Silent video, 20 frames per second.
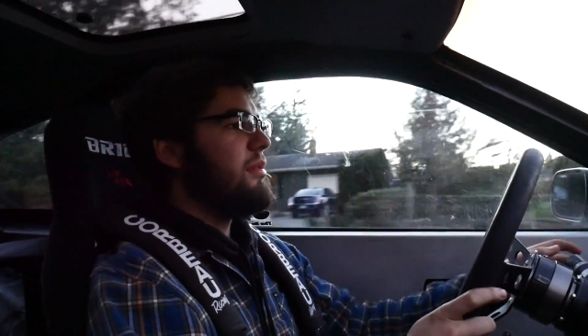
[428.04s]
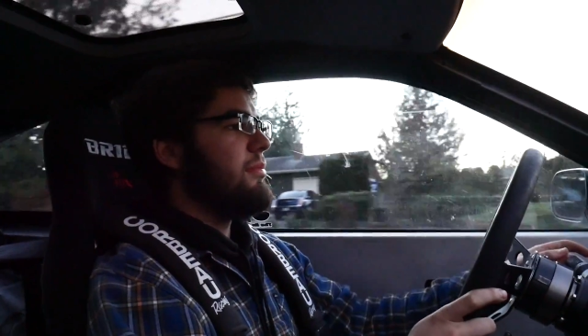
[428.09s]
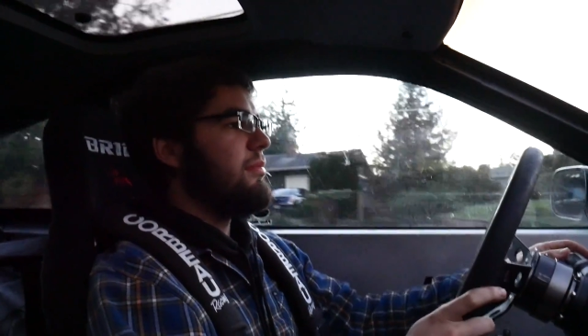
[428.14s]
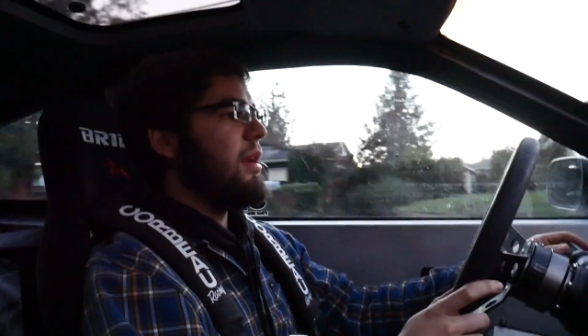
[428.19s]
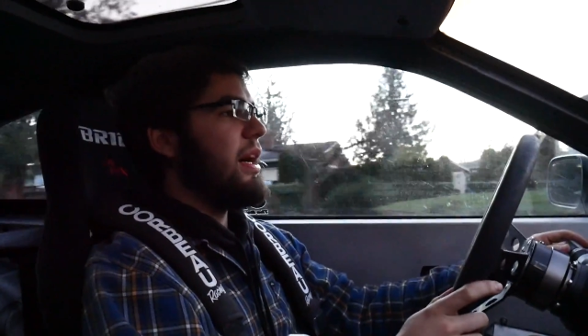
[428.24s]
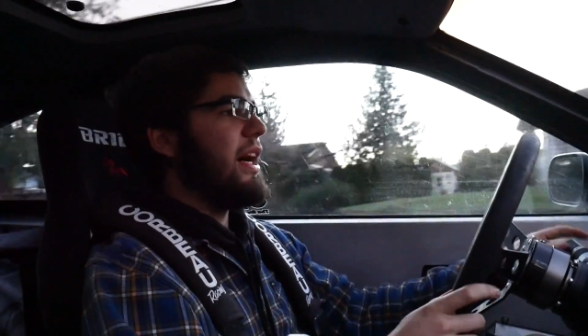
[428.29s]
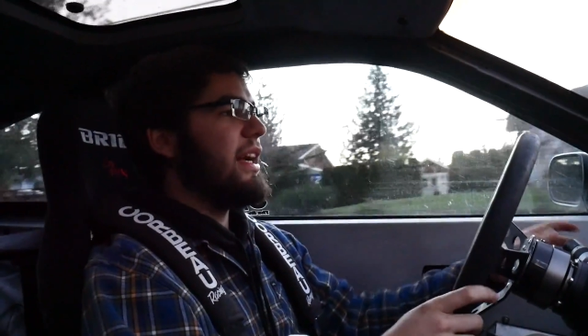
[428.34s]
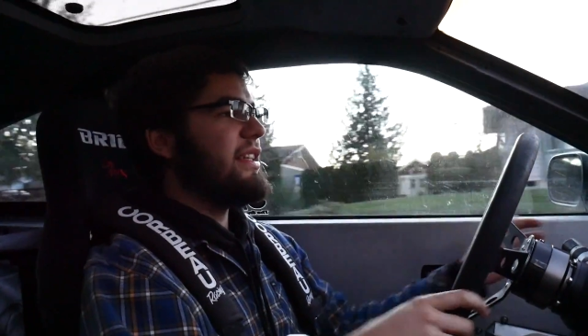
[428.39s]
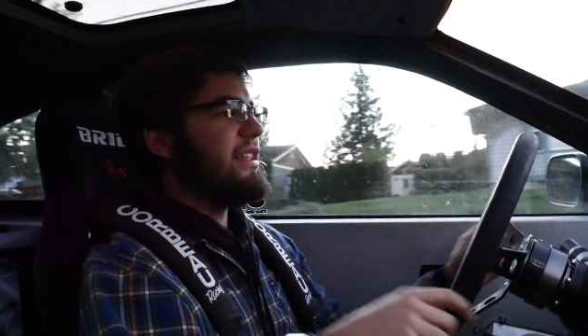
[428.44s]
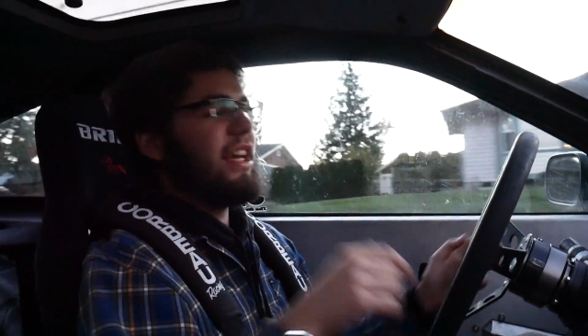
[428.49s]

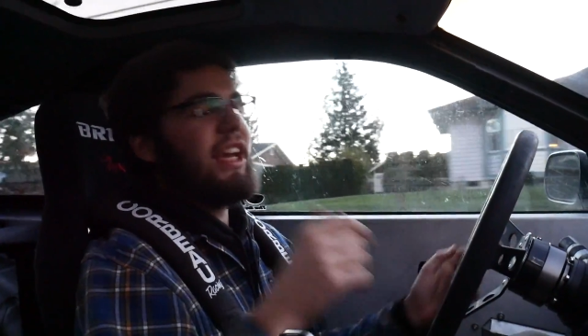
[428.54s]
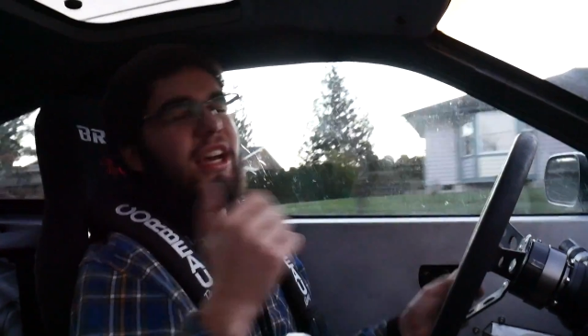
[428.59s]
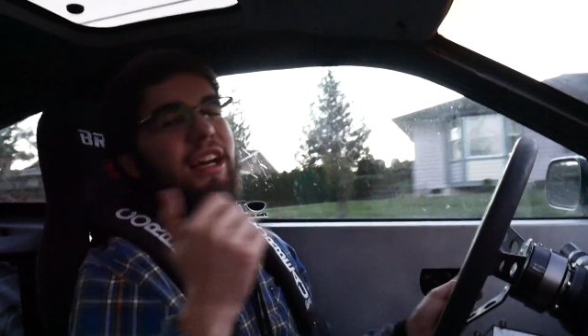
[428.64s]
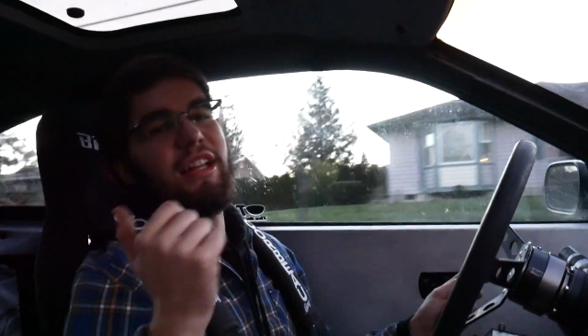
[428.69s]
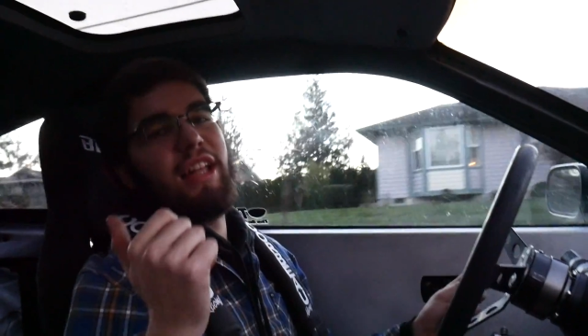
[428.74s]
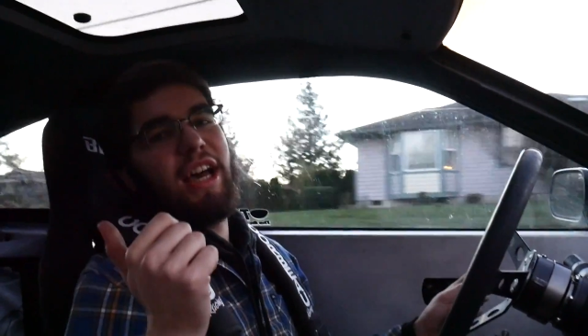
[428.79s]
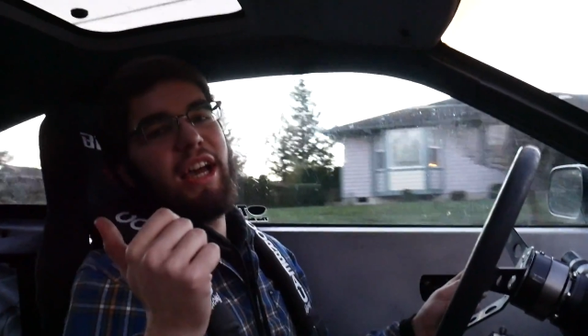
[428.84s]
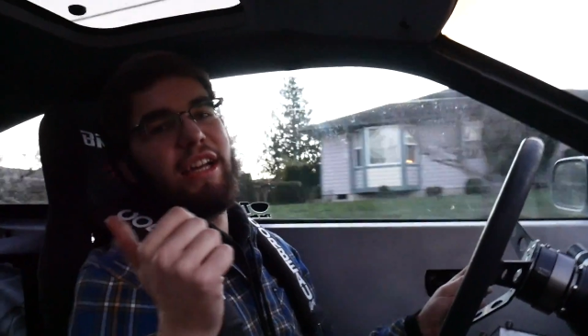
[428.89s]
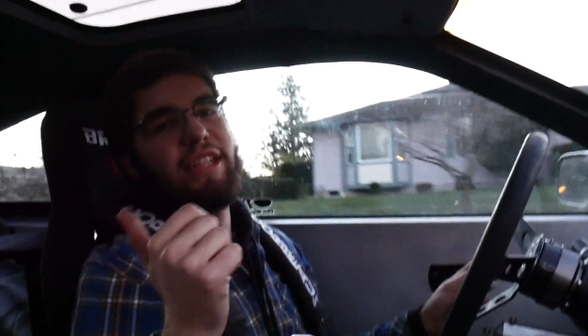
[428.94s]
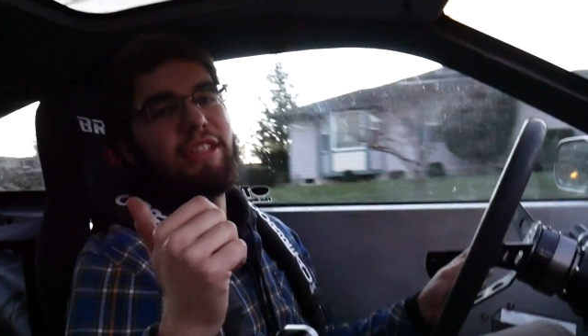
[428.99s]
my
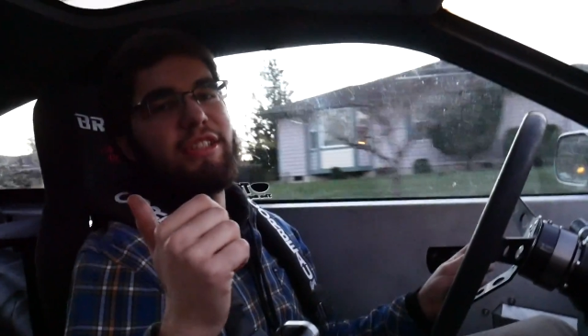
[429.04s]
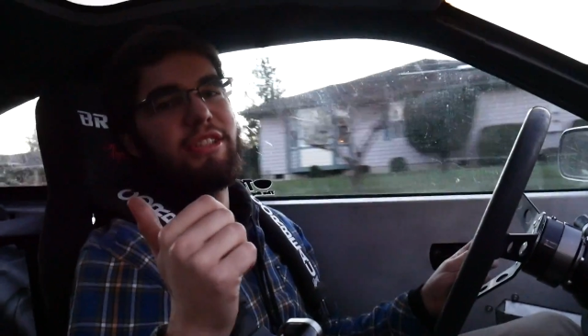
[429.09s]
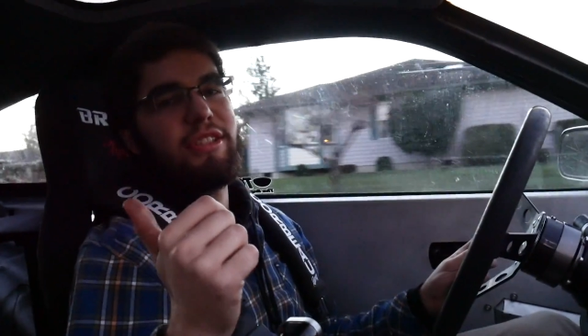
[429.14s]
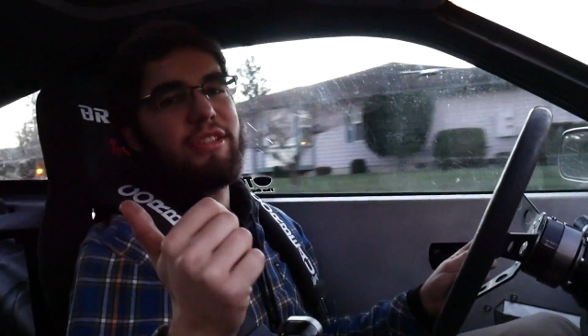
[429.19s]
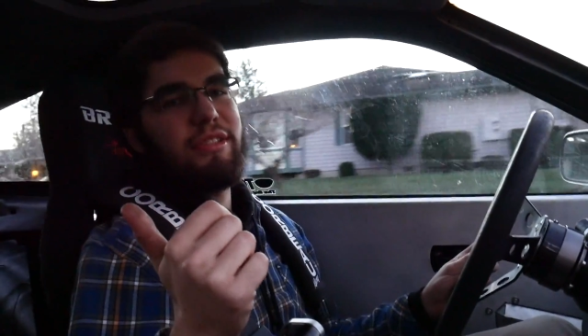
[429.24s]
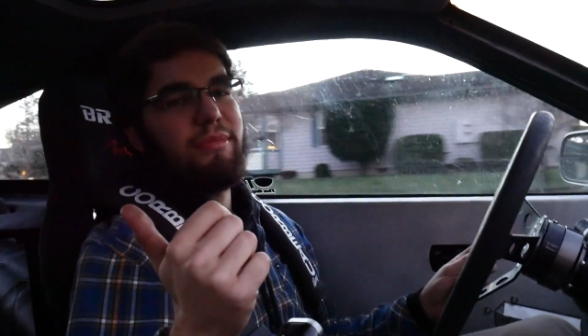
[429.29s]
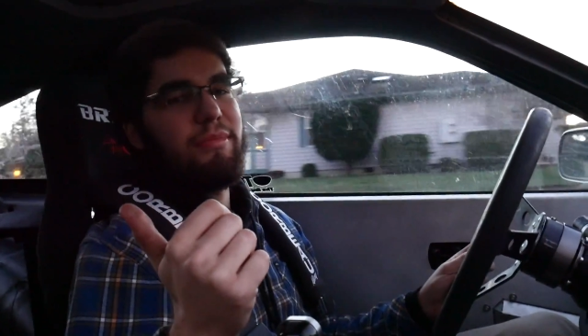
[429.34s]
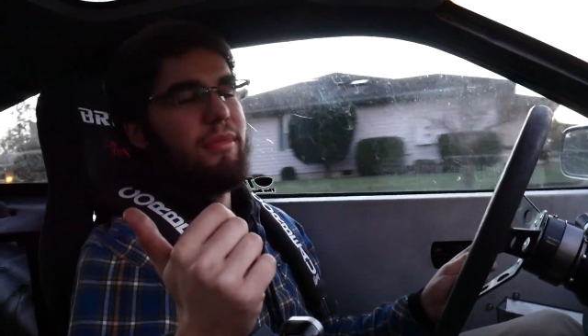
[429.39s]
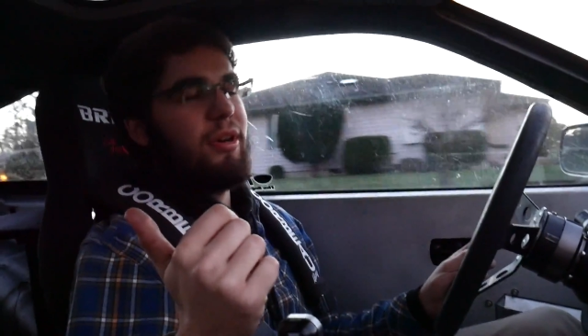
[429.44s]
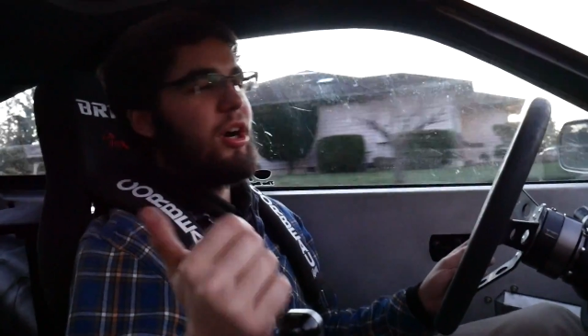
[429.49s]
tail lights
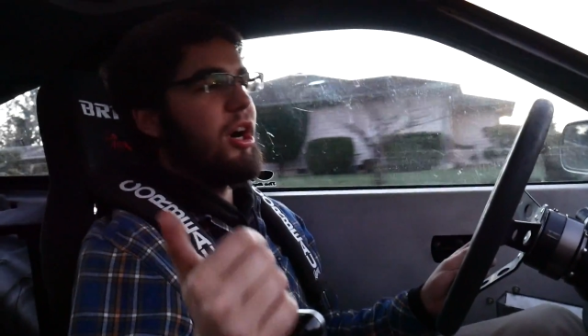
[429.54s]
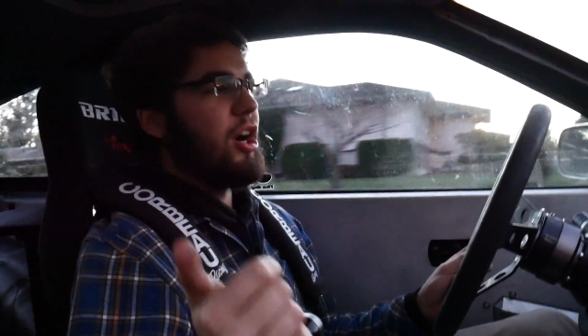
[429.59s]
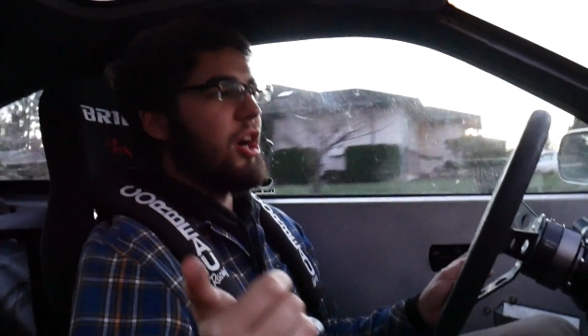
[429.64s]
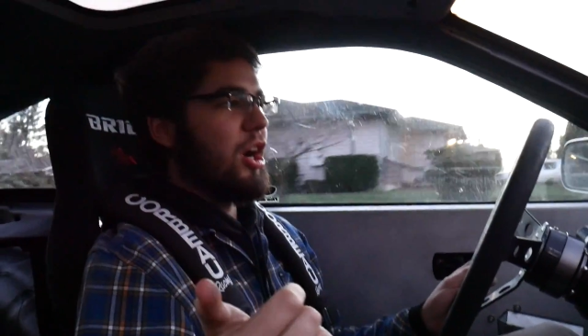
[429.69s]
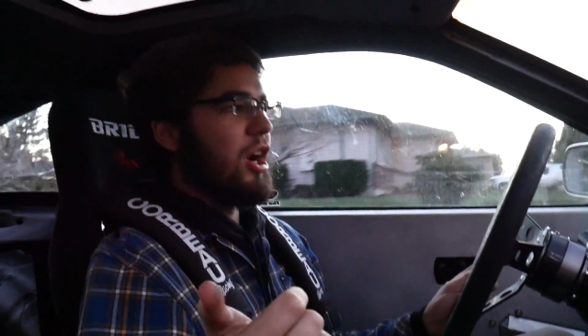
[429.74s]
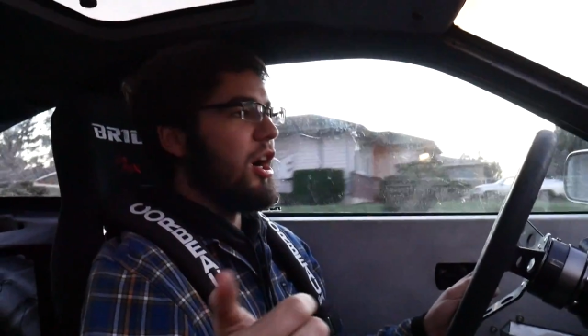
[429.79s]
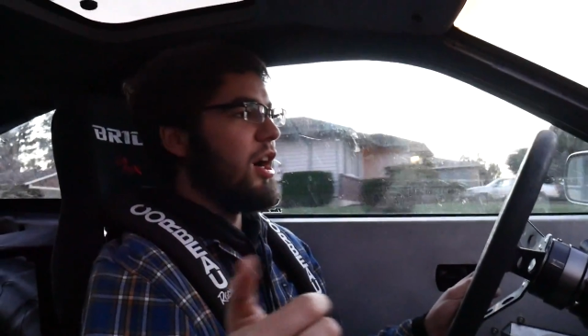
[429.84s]
are